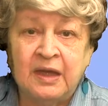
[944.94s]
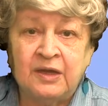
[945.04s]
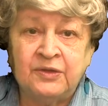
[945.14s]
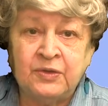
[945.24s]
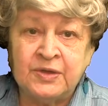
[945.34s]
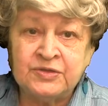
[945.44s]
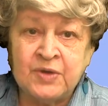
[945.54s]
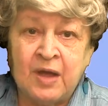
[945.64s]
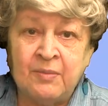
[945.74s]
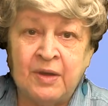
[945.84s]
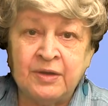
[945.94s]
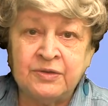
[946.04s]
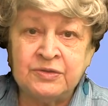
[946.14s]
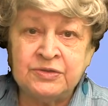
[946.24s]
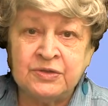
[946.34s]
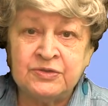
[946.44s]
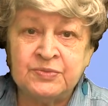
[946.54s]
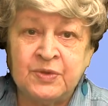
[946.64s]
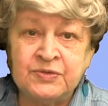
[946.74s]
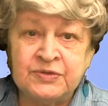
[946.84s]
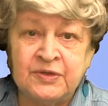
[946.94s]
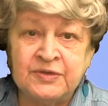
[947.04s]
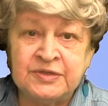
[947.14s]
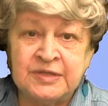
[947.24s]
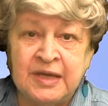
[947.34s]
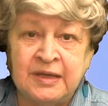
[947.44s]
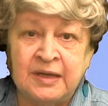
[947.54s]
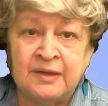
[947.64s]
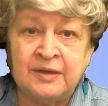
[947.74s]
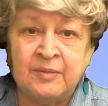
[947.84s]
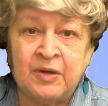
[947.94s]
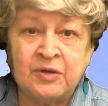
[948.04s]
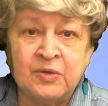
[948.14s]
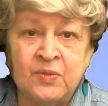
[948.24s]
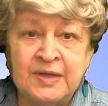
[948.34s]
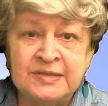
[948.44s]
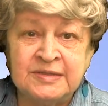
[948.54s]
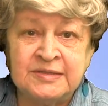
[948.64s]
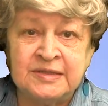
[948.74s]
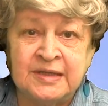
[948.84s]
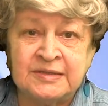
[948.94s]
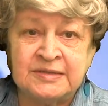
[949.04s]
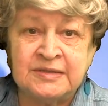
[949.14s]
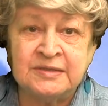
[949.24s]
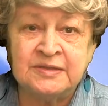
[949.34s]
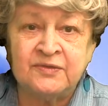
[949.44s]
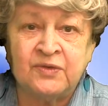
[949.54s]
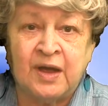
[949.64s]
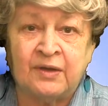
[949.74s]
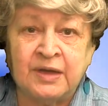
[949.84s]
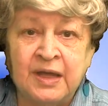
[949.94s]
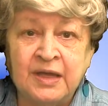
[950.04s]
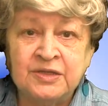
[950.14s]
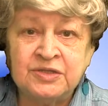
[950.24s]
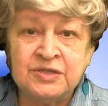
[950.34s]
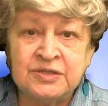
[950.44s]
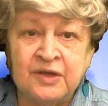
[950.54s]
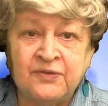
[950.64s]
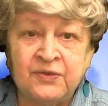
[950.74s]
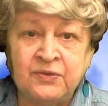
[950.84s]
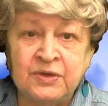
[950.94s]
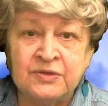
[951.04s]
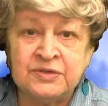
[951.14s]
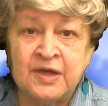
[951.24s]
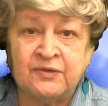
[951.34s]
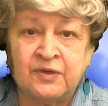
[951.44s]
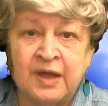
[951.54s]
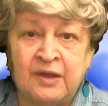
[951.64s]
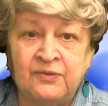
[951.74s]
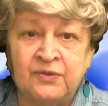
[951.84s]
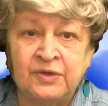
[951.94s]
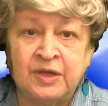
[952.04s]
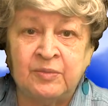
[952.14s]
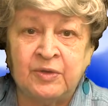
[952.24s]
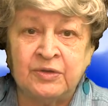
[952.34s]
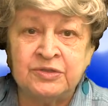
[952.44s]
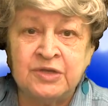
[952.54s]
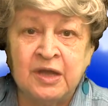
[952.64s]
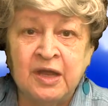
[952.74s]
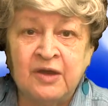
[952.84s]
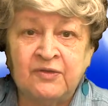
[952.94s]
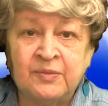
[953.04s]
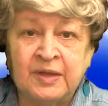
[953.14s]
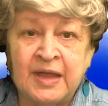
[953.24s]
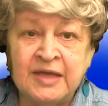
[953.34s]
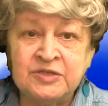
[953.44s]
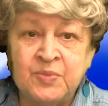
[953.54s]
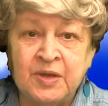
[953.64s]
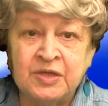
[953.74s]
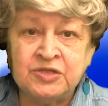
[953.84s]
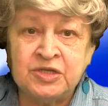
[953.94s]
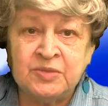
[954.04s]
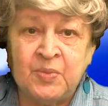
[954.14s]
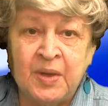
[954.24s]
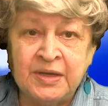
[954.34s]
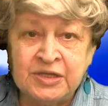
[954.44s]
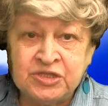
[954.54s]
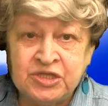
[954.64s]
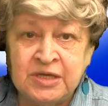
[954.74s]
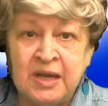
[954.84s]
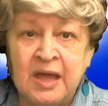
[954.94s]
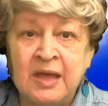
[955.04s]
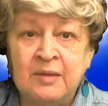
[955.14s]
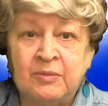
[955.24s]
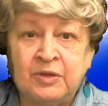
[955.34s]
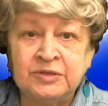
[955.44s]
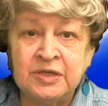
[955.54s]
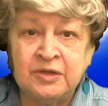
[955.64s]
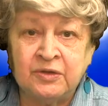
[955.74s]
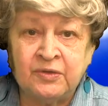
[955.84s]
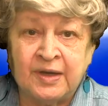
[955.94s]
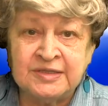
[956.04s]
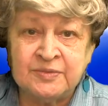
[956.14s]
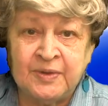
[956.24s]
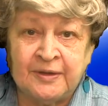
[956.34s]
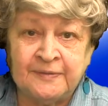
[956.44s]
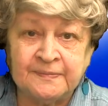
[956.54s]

The U.S. Drought Monitor shows most of the state and the American West is in extensive drought, just a few years after California emerged from the last punishing multi-year dry spell.